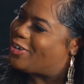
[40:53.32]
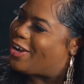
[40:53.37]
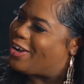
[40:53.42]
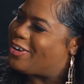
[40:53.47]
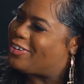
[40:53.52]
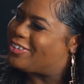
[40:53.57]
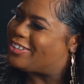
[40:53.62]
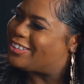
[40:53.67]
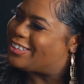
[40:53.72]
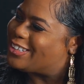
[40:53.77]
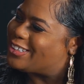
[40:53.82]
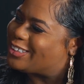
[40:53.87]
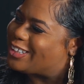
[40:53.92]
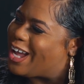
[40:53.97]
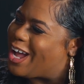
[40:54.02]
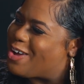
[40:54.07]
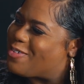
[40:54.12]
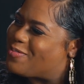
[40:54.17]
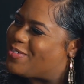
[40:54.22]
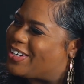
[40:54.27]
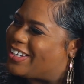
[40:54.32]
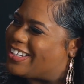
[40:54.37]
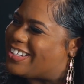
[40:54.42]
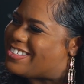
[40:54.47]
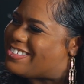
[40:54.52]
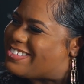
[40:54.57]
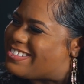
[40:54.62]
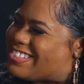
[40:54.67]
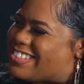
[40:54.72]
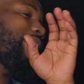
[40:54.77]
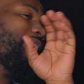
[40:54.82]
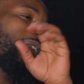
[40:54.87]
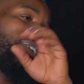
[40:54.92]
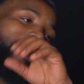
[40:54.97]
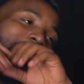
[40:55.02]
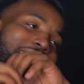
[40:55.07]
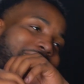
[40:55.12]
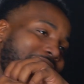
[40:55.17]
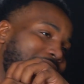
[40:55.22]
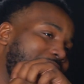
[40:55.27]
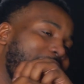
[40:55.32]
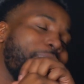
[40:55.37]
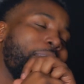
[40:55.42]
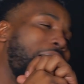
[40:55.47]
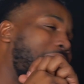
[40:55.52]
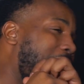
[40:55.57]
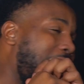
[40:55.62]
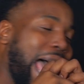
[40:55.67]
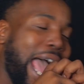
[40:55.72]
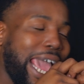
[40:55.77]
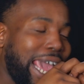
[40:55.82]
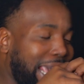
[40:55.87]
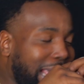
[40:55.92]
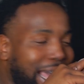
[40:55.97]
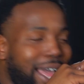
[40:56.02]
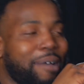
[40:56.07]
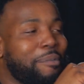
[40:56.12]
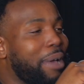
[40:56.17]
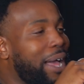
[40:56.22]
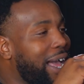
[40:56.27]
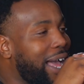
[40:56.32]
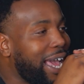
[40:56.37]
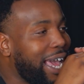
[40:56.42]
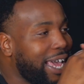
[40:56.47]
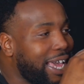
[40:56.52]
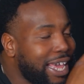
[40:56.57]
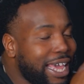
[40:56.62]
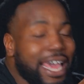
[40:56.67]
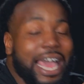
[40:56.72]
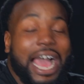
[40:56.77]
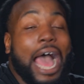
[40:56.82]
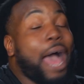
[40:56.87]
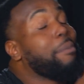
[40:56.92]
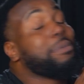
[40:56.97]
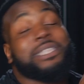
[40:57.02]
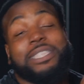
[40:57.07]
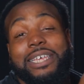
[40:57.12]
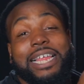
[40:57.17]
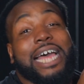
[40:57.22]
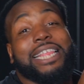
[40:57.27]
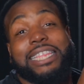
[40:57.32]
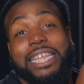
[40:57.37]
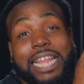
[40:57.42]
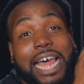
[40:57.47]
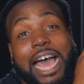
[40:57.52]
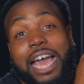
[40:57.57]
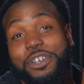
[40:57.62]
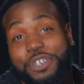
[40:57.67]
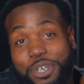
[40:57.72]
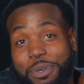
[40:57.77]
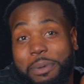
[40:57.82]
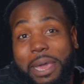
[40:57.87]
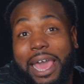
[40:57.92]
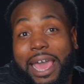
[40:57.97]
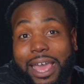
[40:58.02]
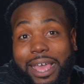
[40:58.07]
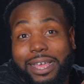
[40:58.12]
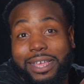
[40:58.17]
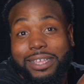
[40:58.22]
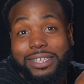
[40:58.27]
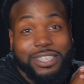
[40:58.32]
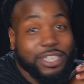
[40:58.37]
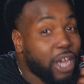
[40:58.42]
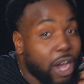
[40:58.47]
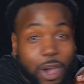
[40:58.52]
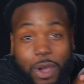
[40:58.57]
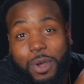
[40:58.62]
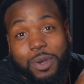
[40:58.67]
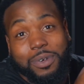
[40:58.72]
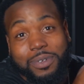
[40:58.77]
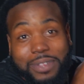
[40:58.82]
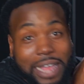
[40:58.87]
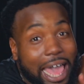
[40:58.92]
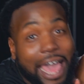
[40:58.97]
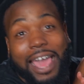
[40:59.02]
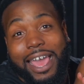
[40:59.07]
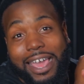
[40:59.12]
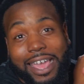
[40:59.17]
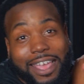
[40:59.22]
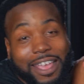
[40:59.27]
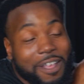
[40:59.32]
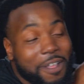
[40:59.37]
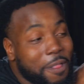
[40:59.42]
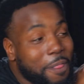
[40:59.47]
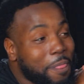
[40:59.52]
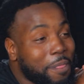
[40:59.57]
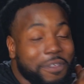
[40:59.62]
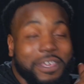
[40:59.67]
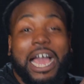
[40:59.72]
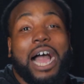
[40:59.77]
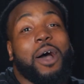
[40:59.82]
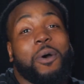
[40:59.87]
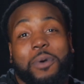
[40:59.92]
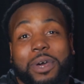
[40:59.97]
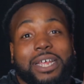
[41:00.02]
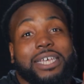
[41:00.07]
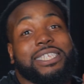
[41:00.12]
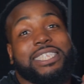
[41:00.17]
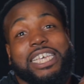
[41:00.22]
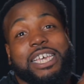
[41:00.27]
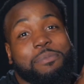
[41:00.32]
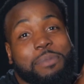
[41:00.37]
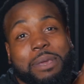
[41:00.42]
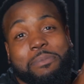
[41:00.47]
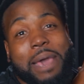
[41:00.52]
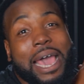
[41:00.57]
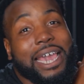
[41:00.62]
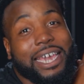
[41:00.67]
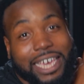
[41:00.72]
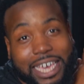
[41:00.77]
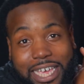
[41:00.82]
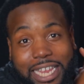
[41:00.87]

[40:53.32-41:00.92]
man, I ain't doing that. I'm all right. I'm still at the laundromat. So, hey, y'all want to see me make it,